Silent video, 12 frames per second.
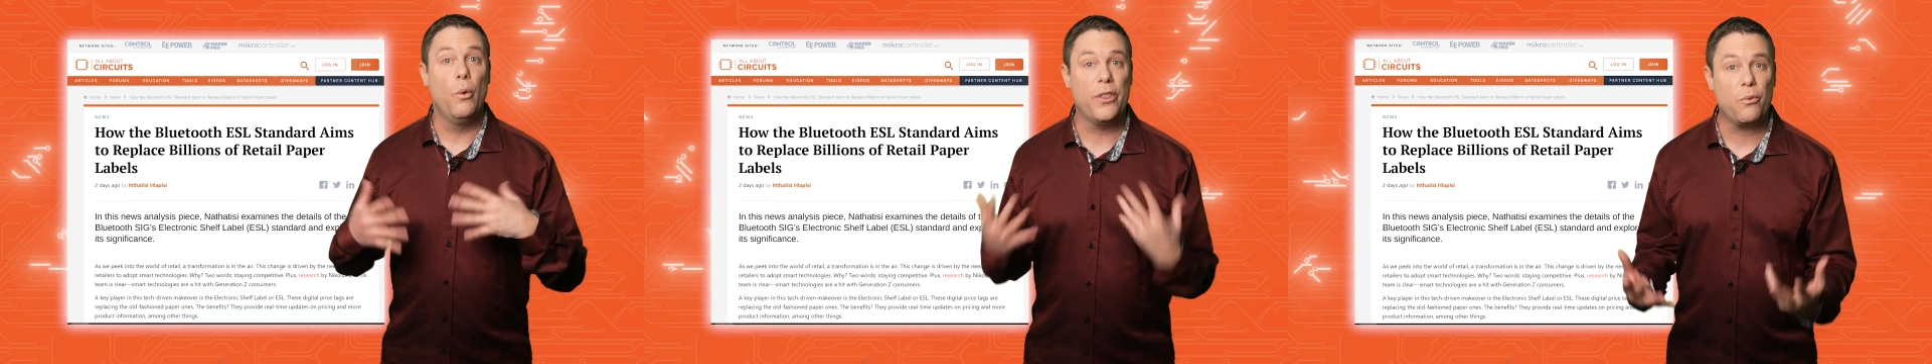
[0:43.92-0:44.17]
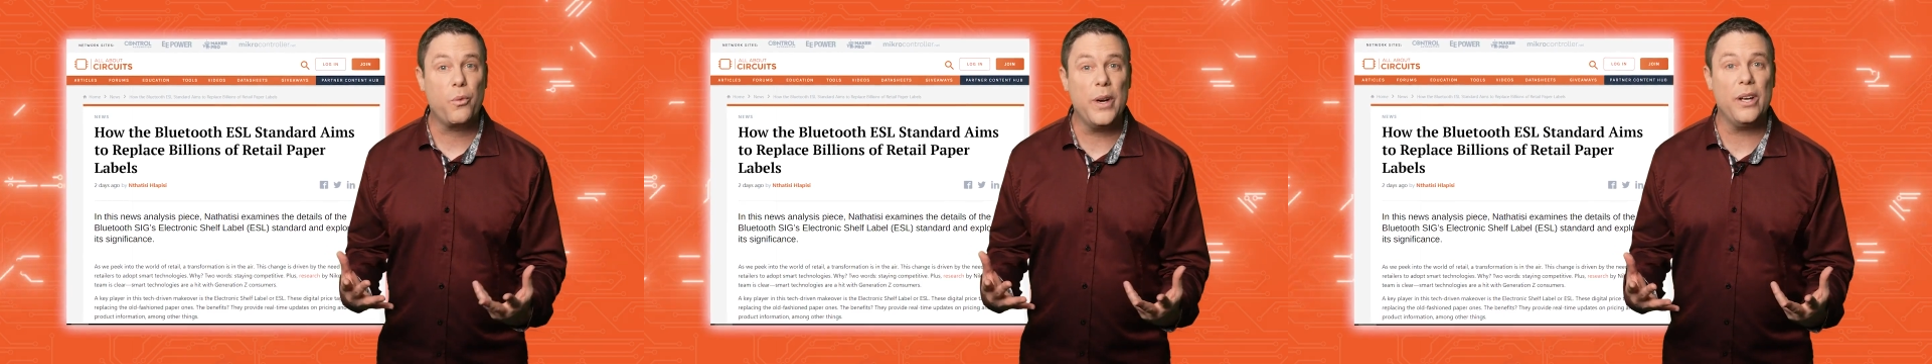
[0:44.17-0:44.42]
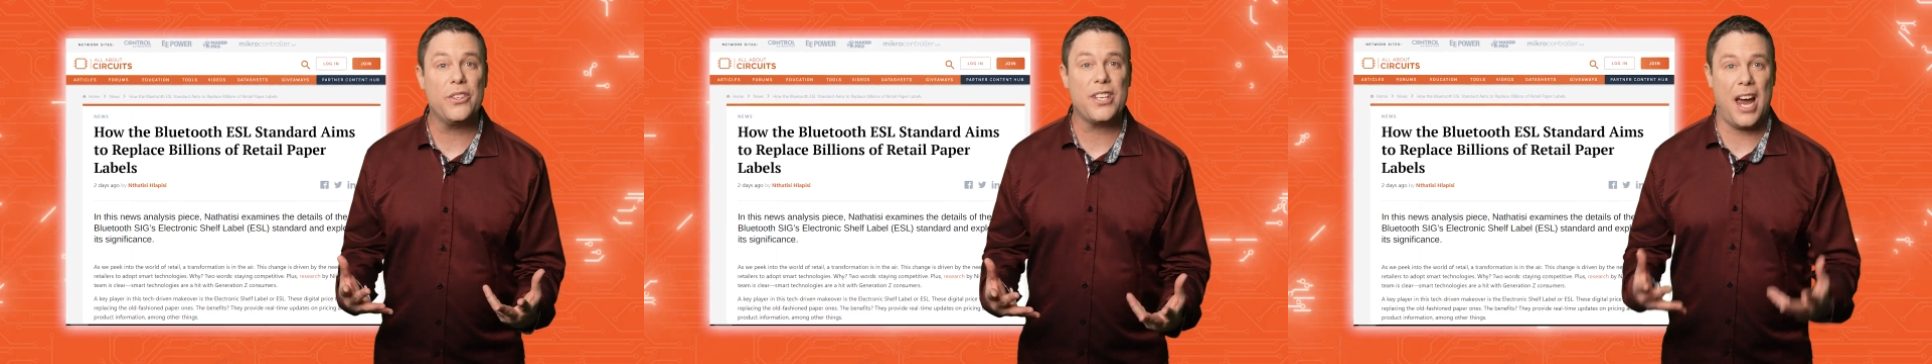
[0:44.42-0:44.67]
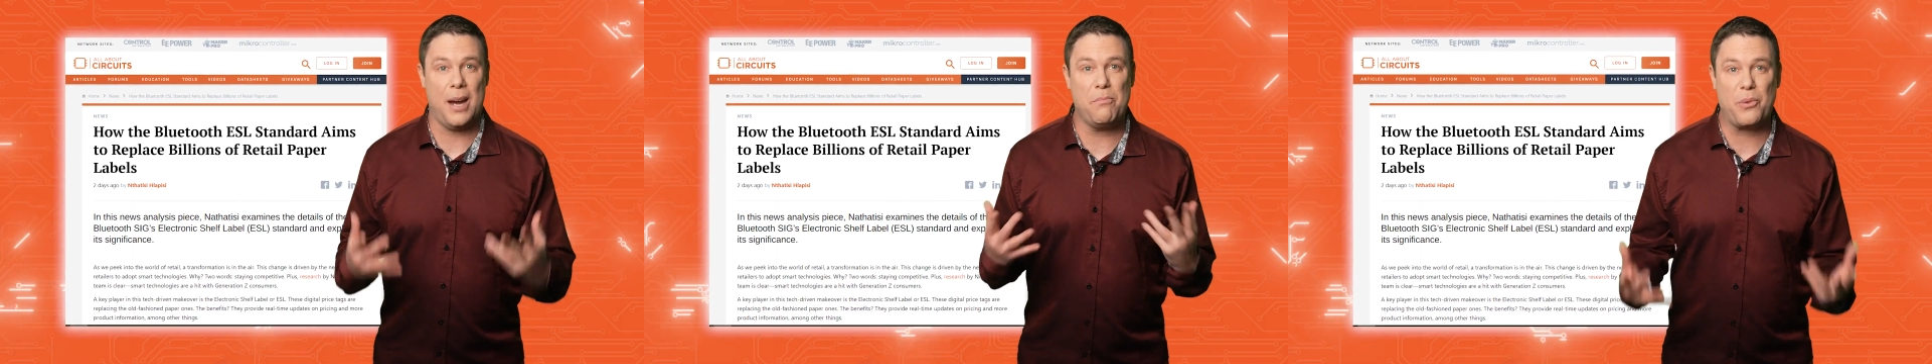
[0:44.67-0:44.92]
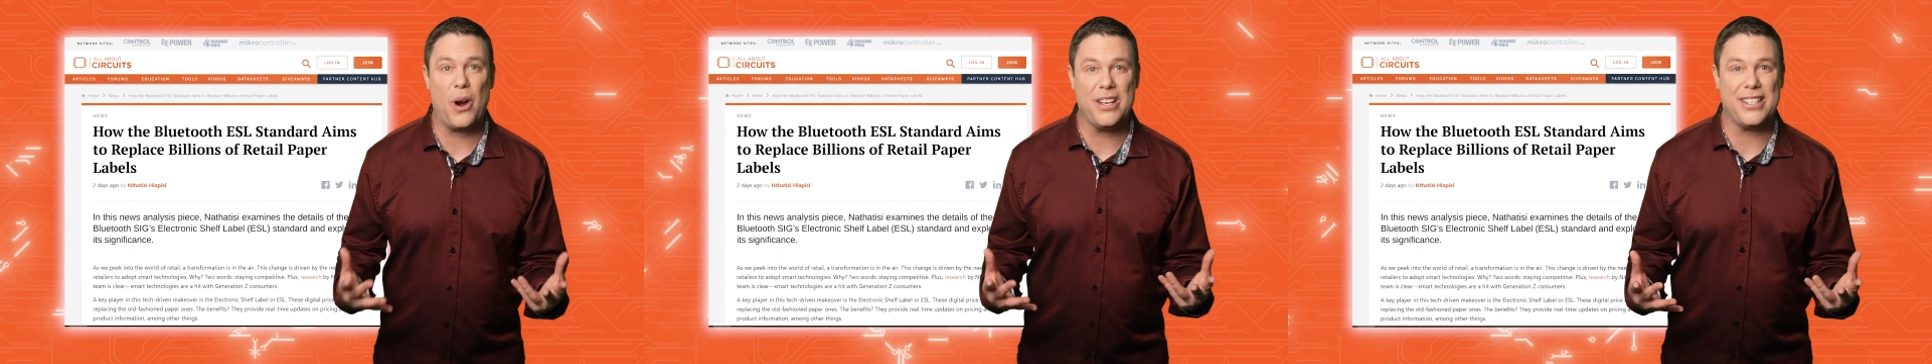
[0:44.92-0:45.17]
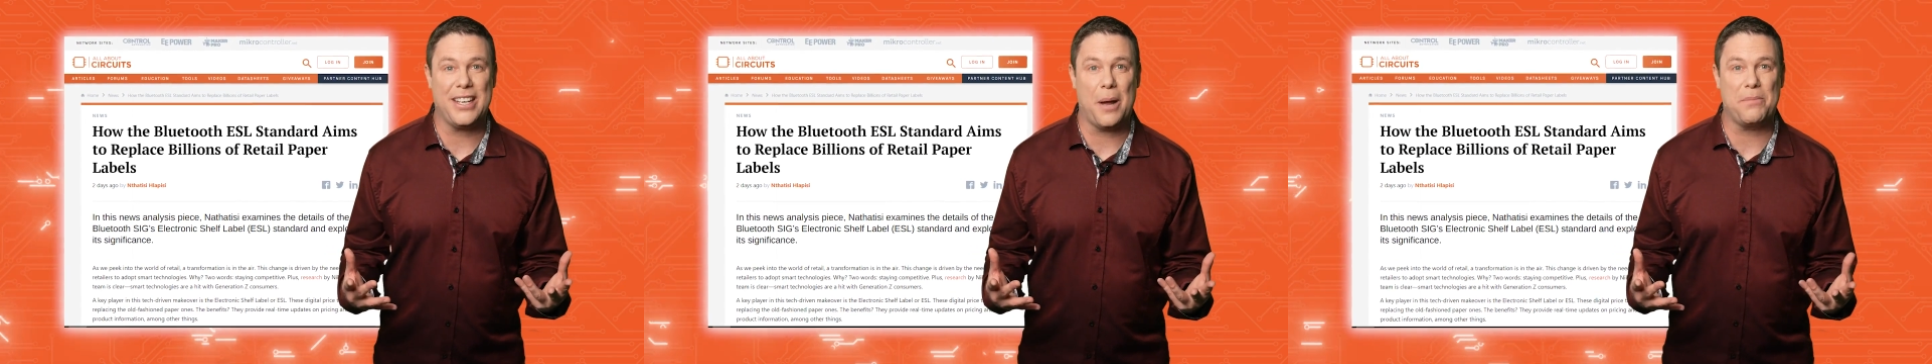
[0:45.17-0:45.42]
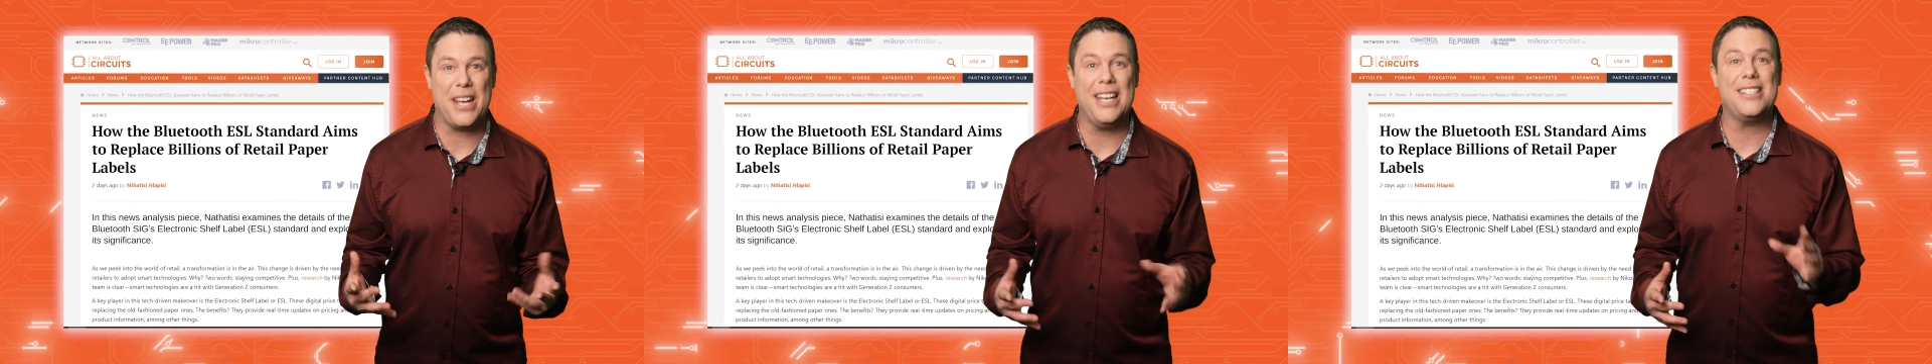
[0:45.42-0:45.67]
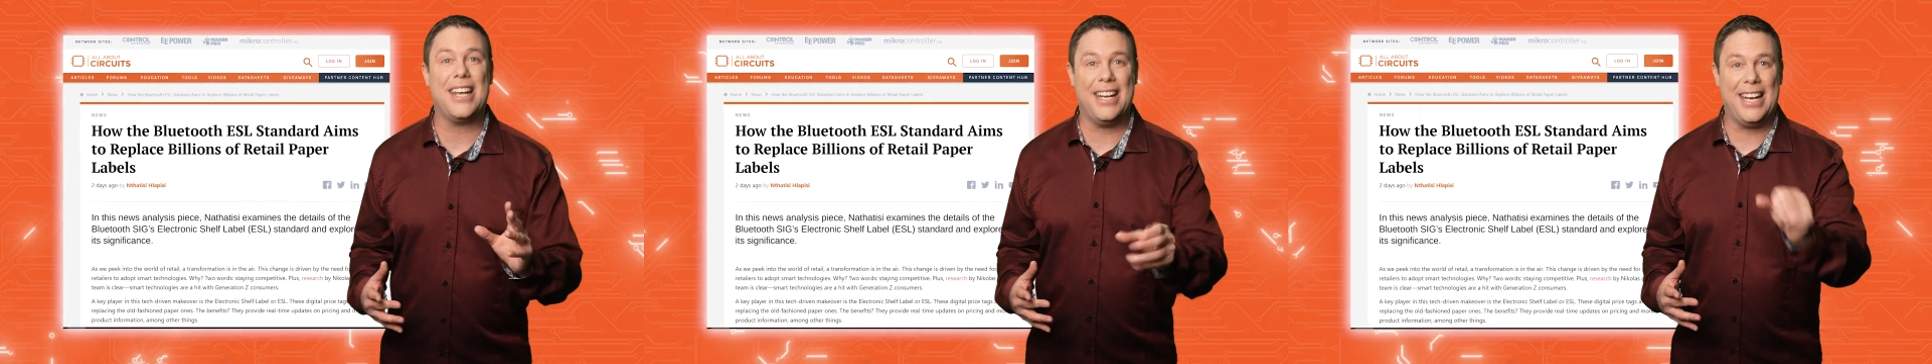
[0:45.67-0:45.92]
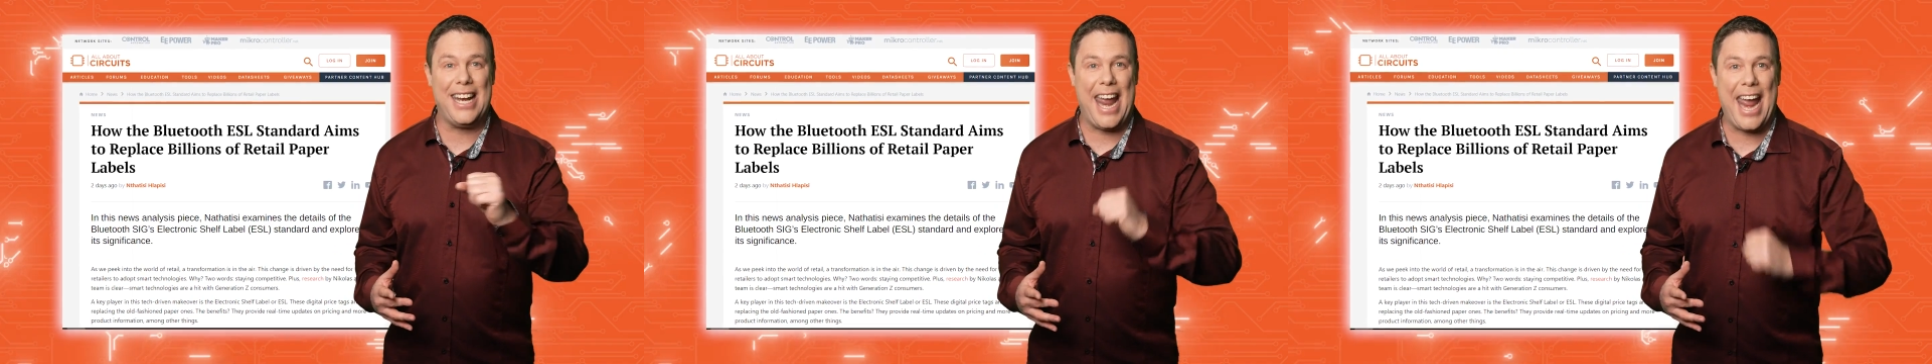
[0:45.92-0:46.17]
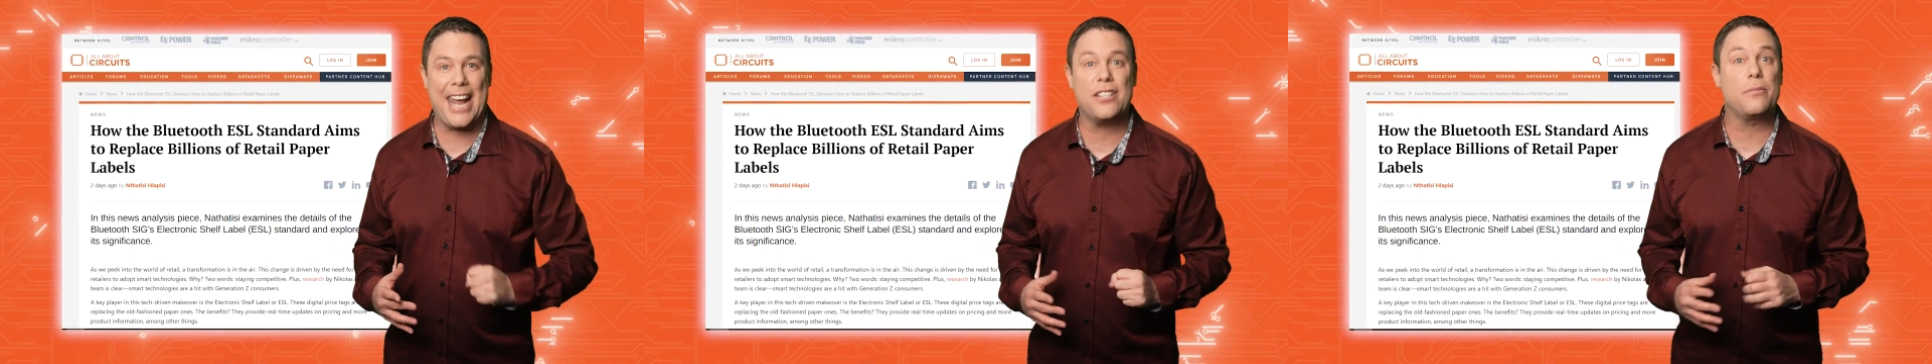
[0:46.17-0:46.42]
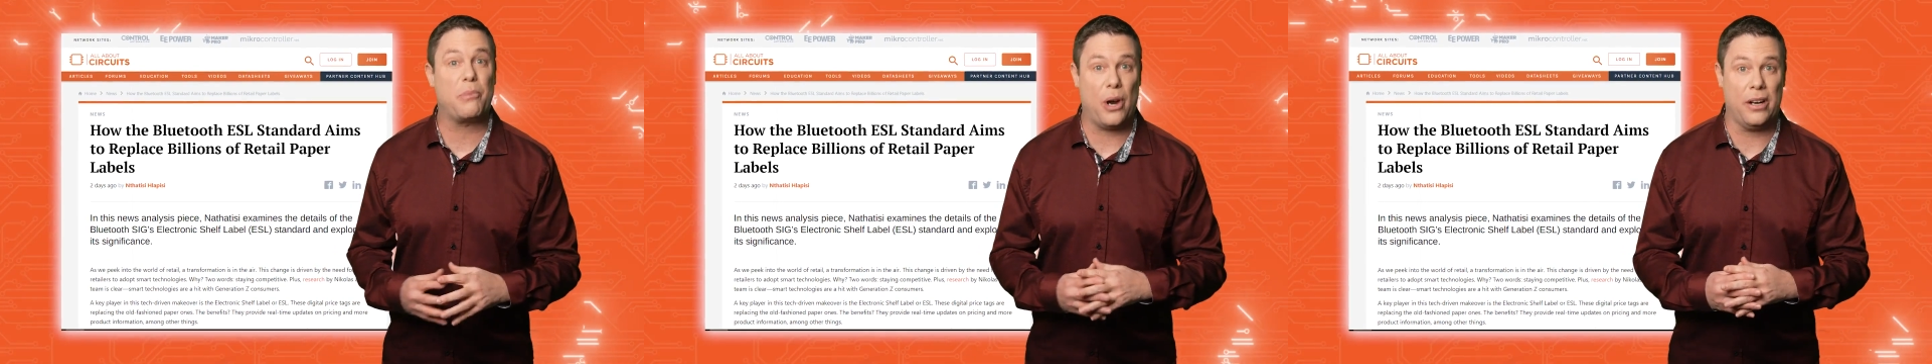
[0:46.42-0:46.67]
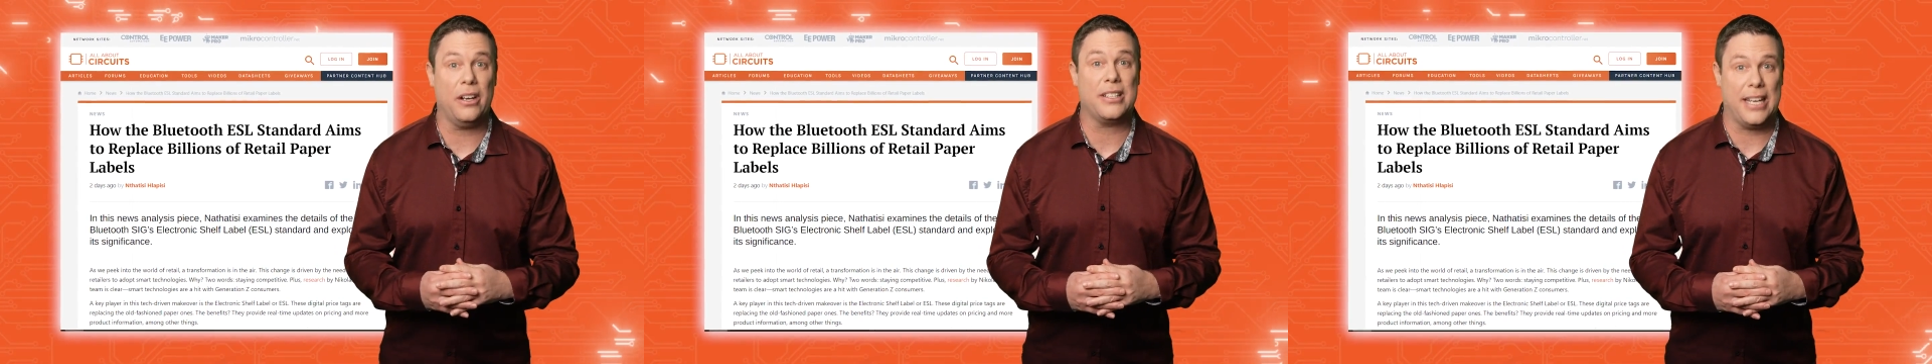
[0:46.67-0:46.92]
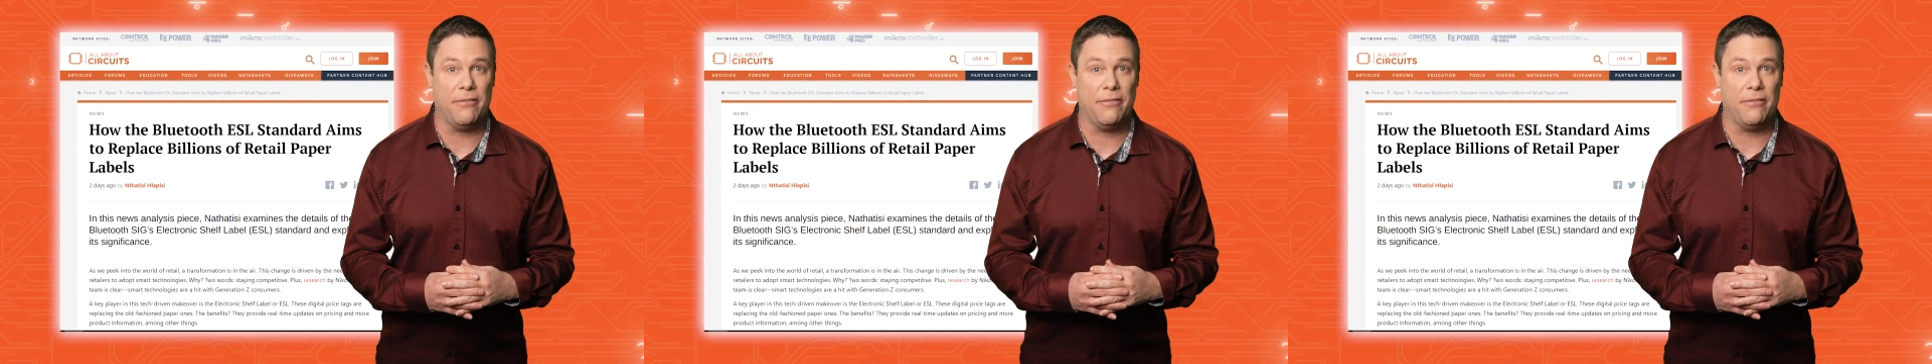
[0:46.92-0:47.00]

with real-time pricing updates and enhanced product